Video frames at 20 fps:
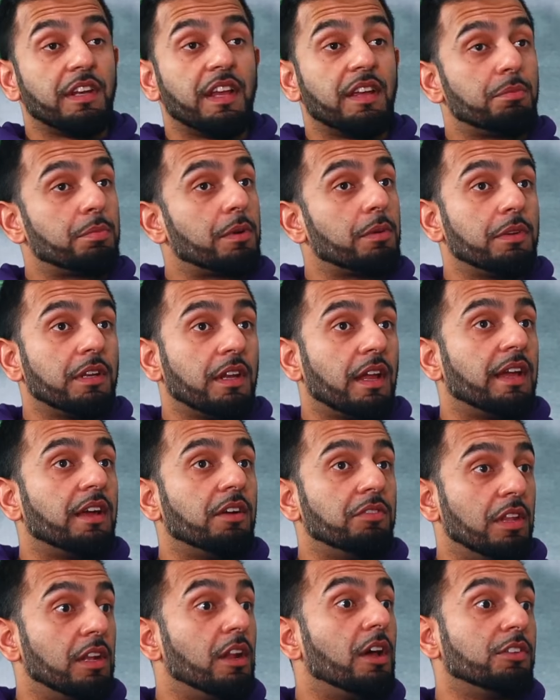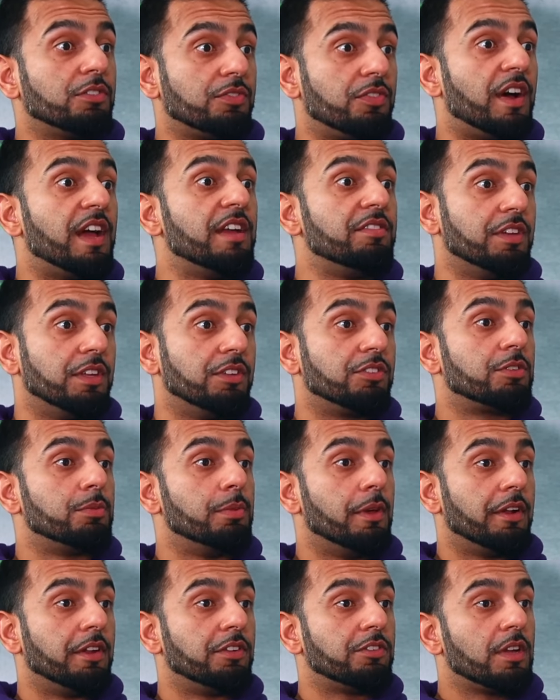like, probably like over the last five years, to
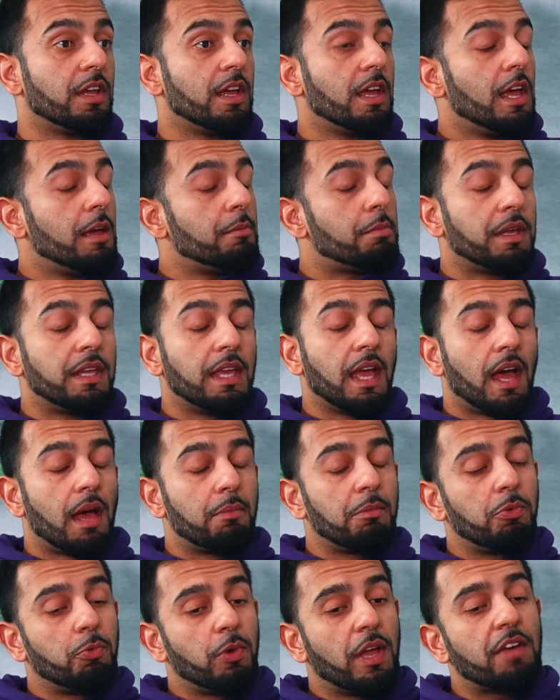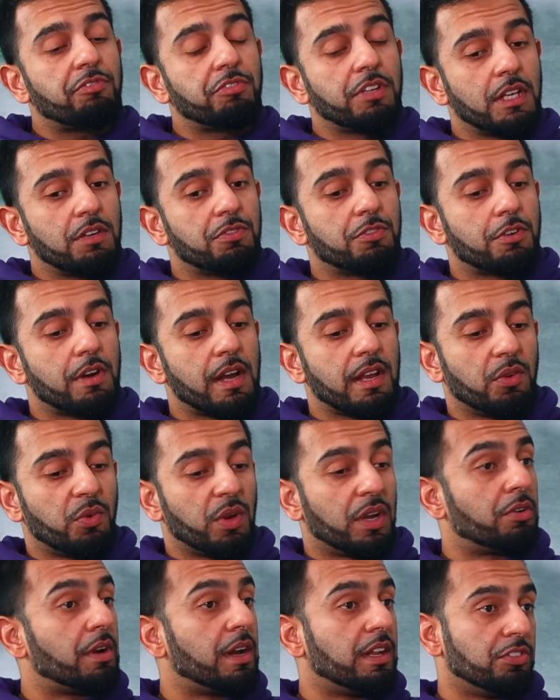be honest. But yeah, I mean, we have to give credit
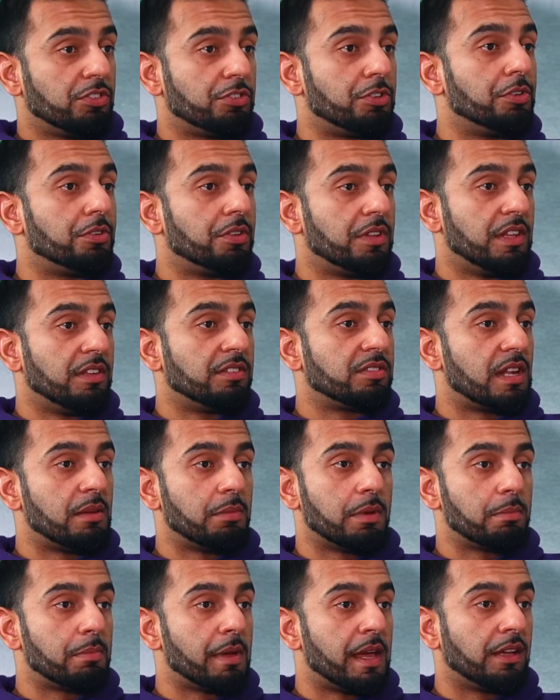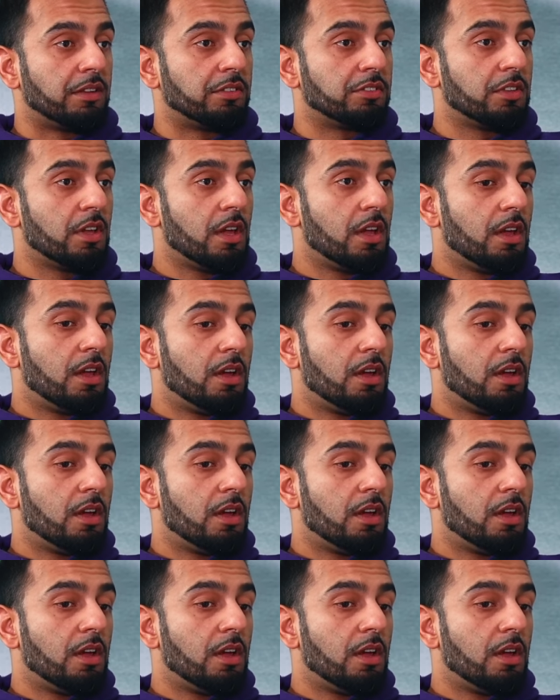where credit's due to the Islamic banks.